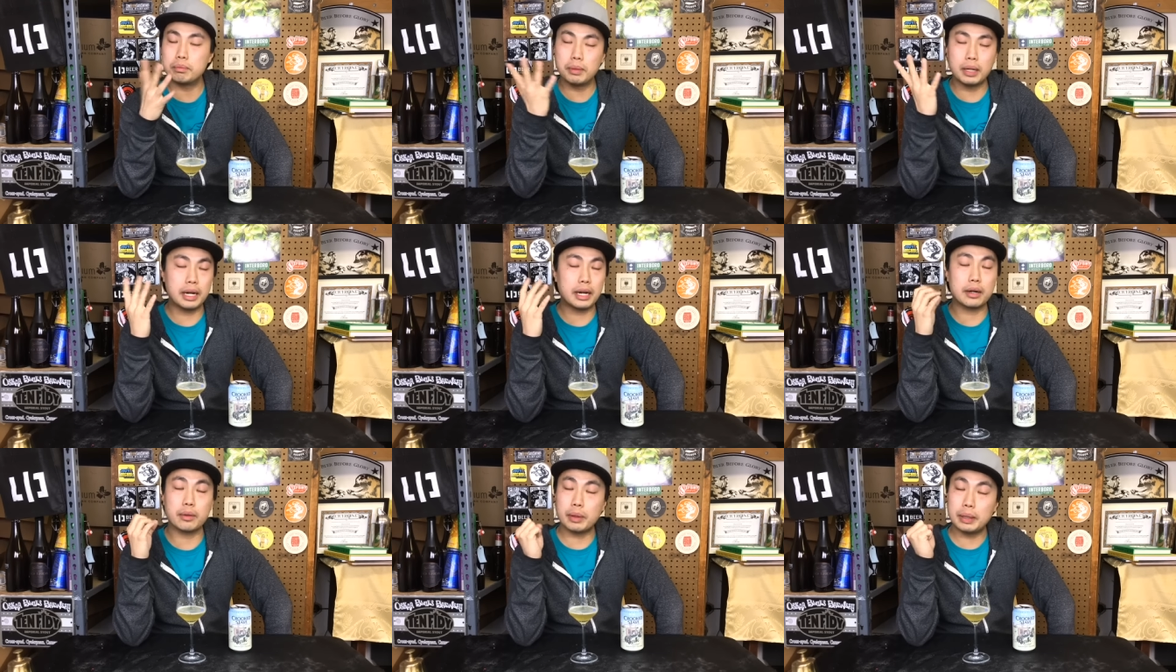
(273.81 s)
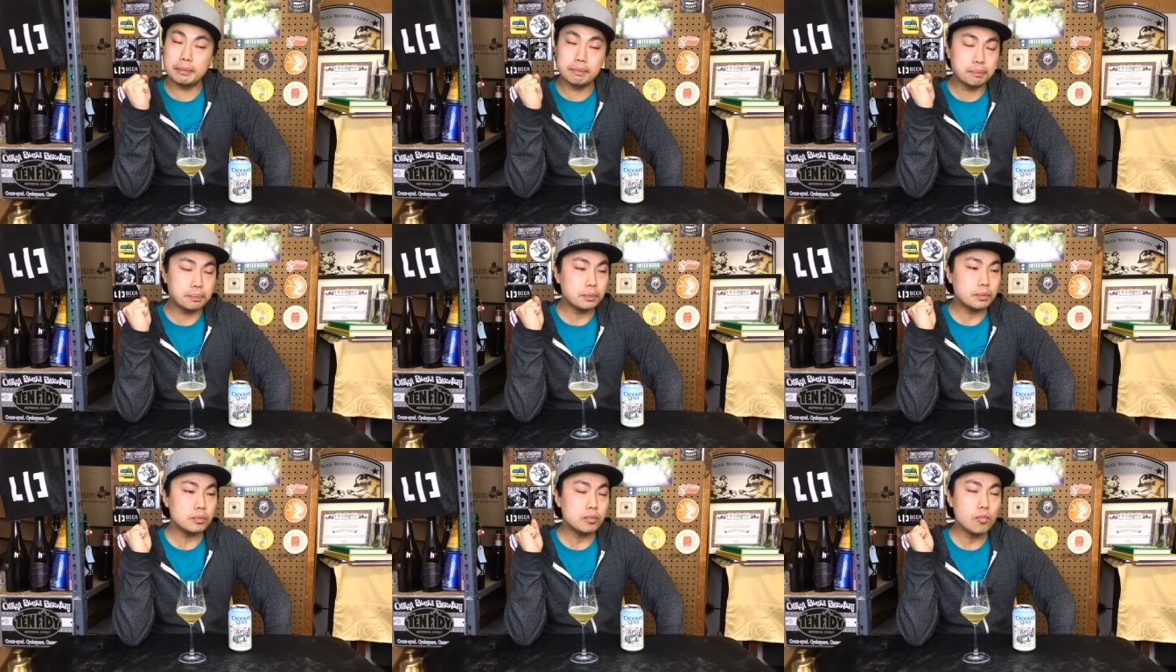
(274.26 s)
But anyway,
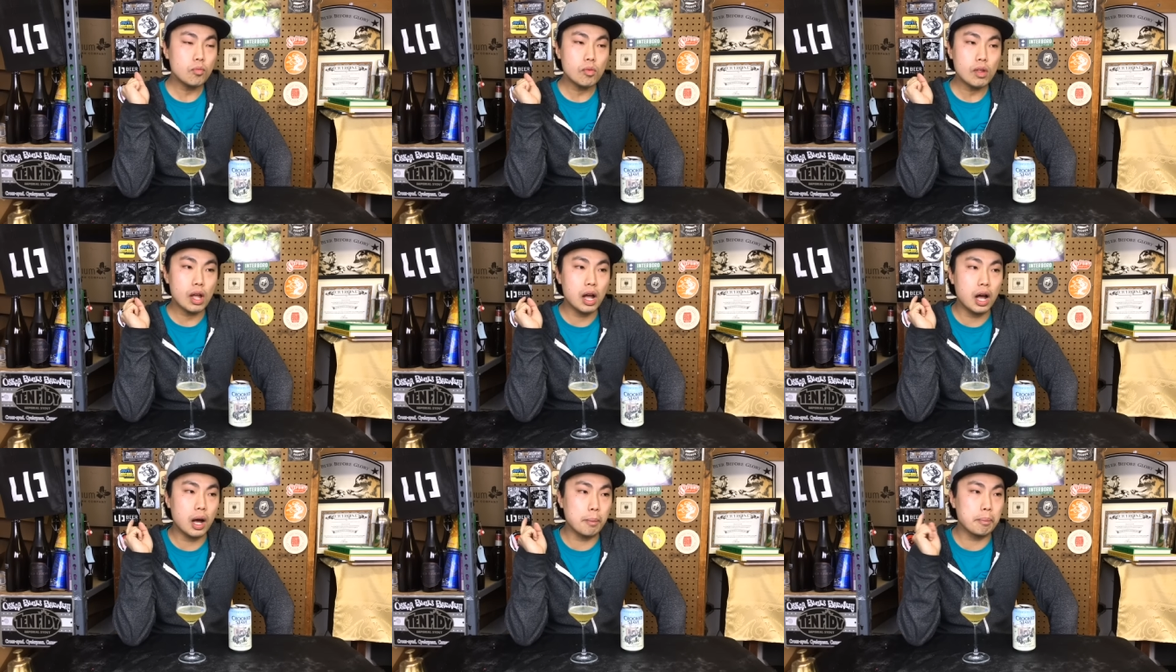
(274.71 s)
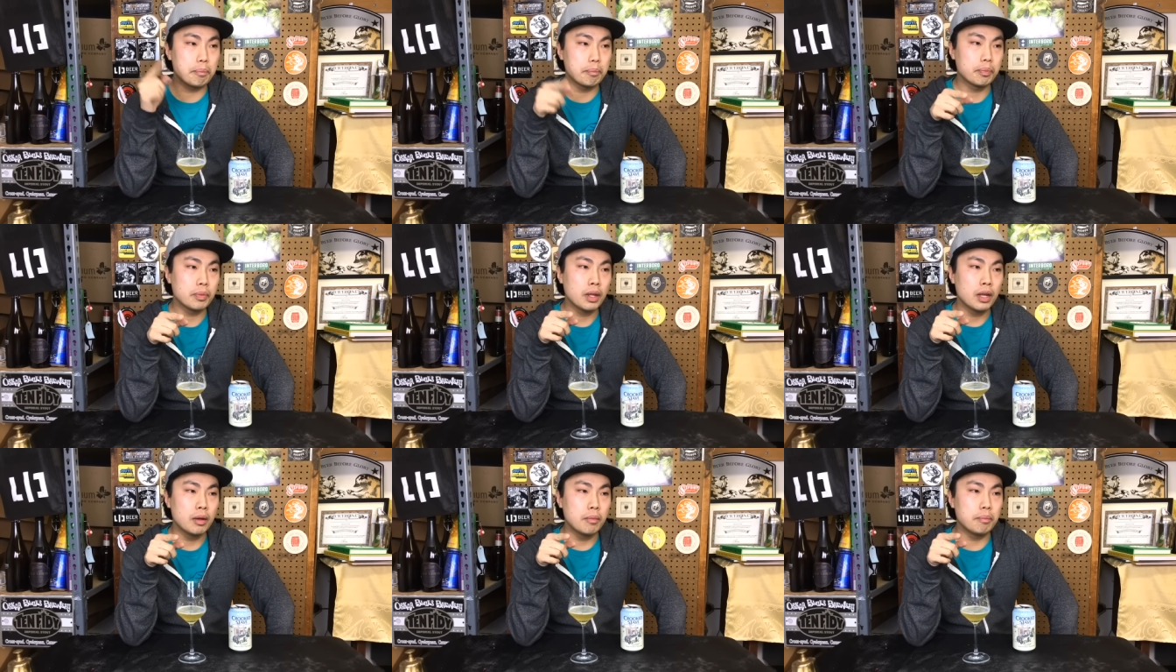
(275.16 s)
uh,
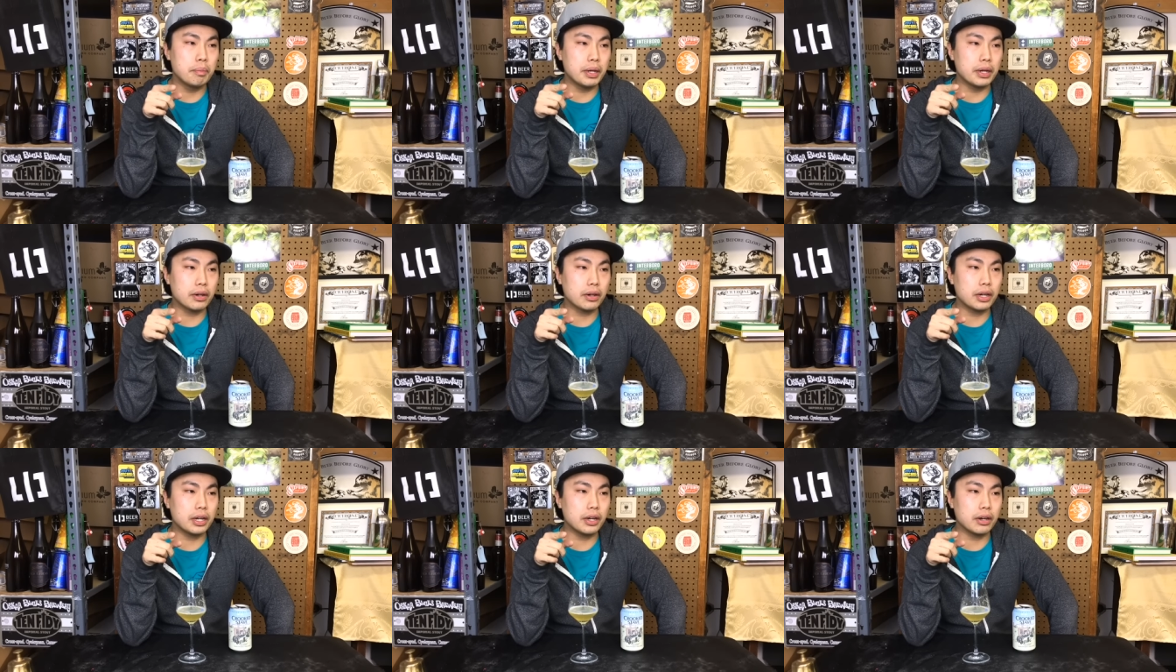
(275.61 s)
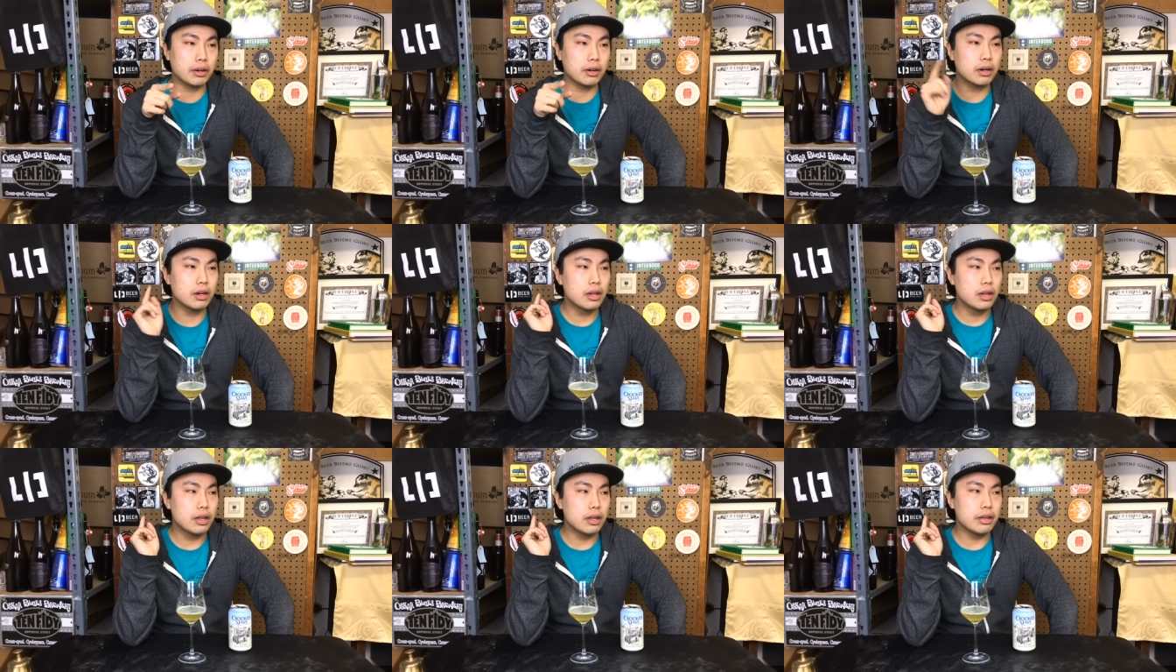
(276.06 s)
beer here
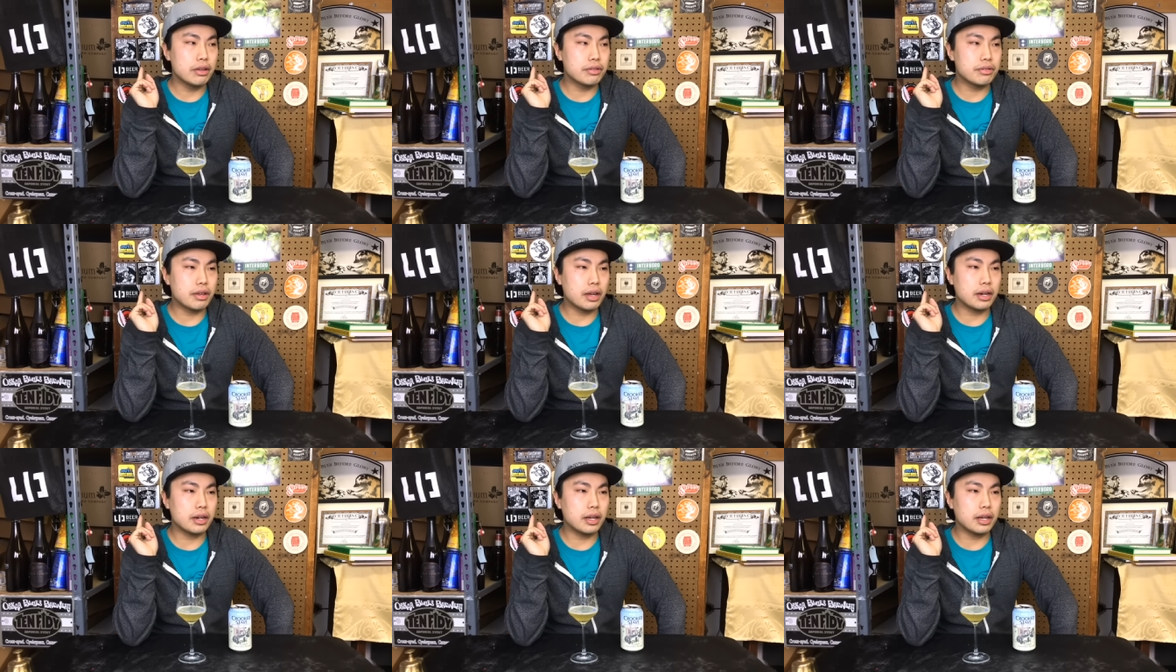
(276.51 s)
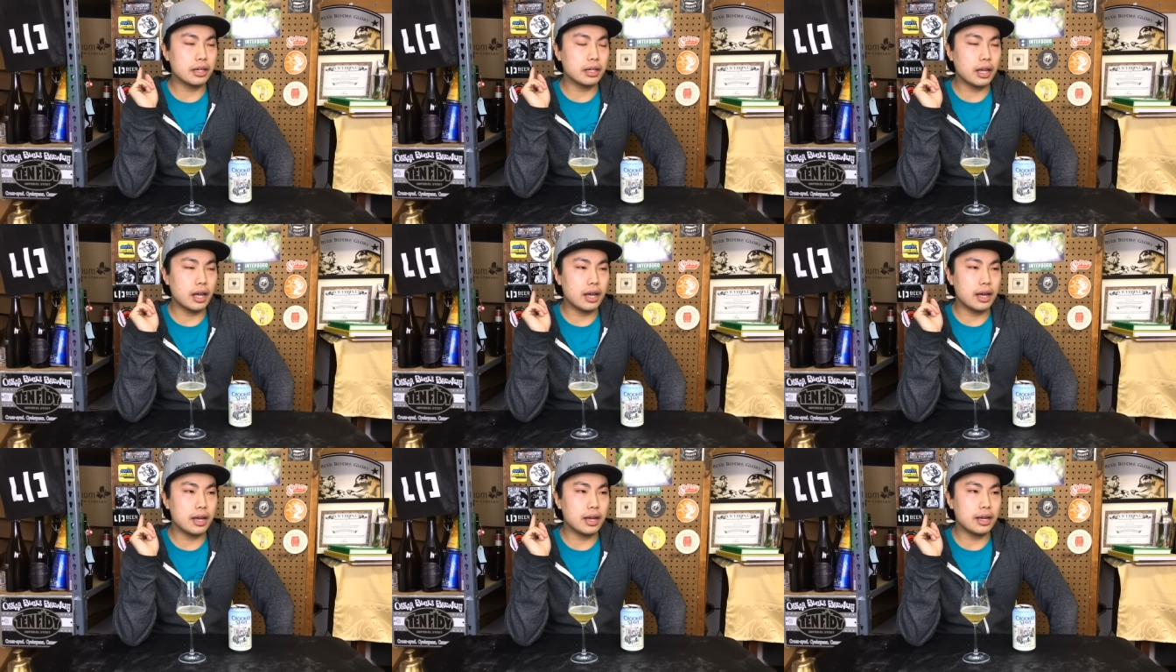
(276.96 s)
is getting
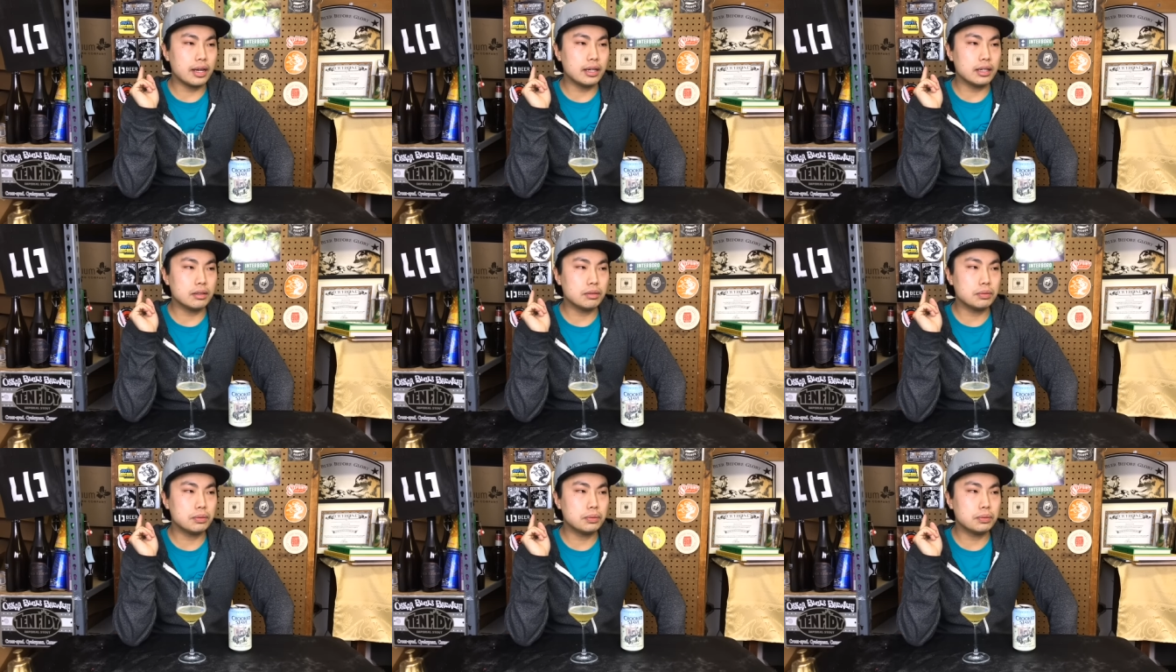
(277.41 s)
a